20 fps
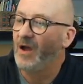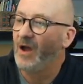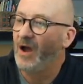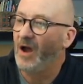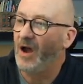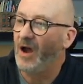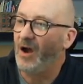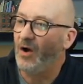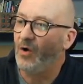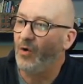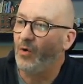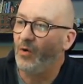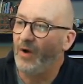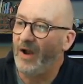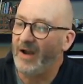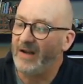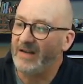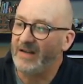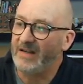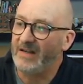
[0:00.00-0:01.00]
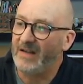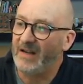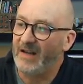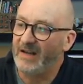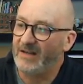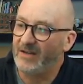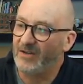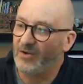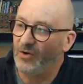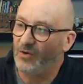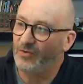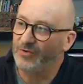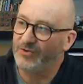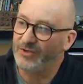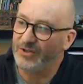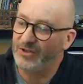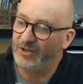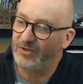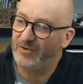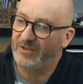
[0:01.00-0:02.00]
or any
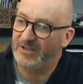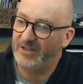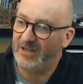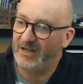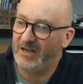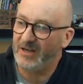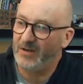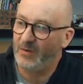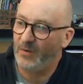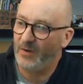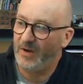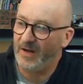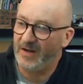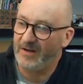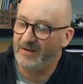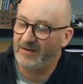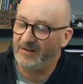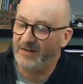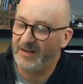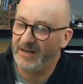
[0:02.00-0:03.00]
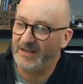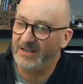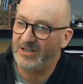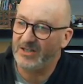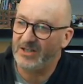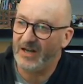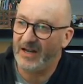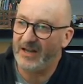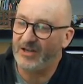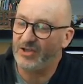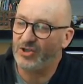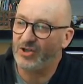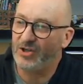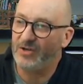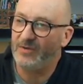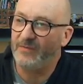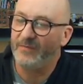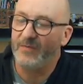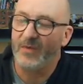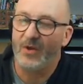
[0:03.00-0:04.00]
incontinuity in
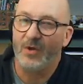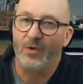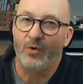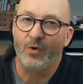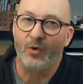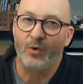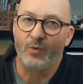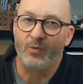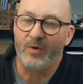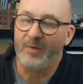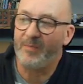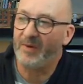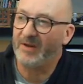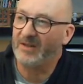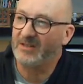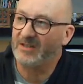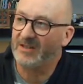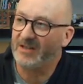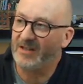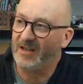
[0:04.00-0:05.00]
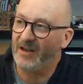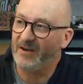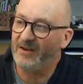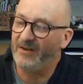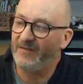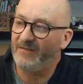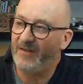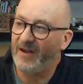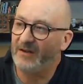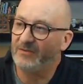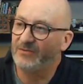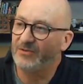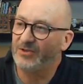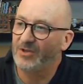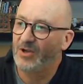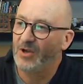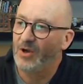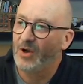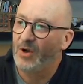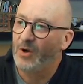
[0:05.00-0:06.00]
insulation or ripping to the underfelt.
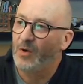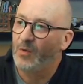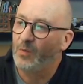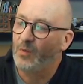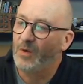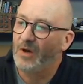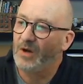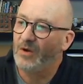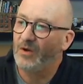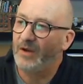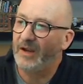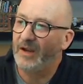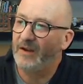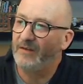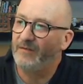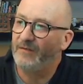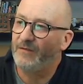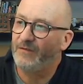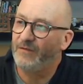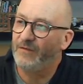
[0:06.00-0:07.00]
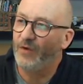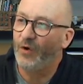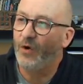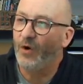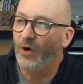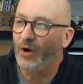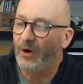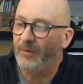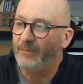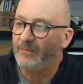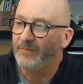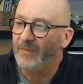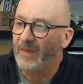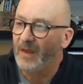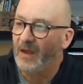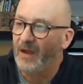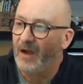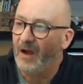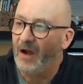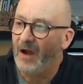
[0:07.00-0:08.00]
We're looking for
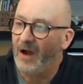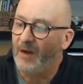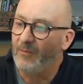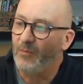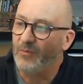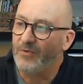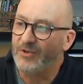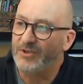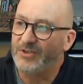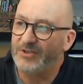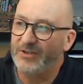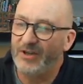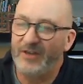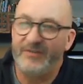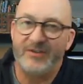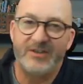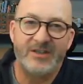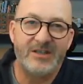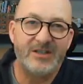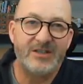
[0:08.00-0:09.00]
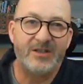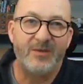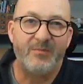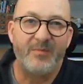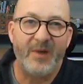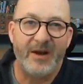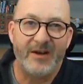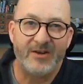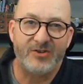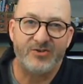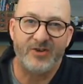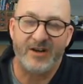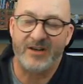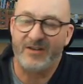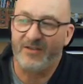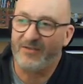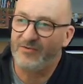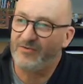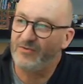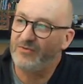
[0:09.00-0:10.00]
the surfaces that penetrate
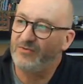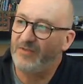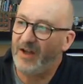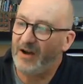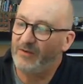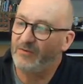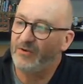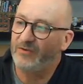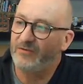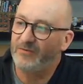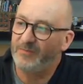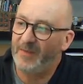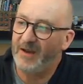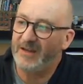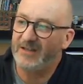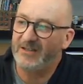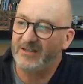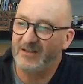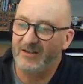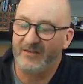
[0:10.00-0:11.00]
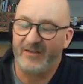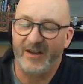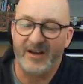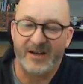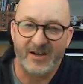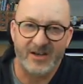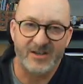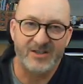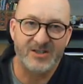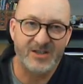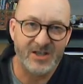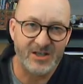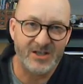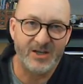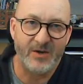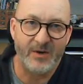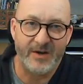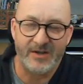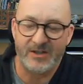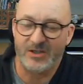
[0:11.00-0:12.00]
through that roof space, that they're
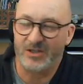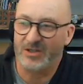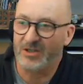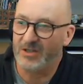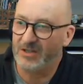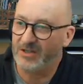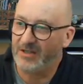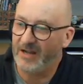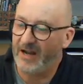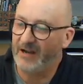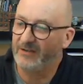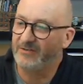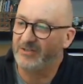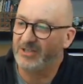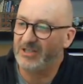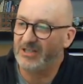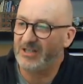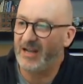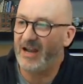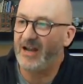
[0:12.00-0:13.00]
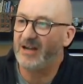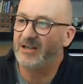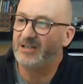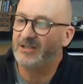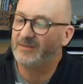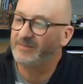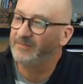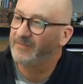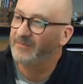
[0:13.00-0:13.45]
continuous downstairs.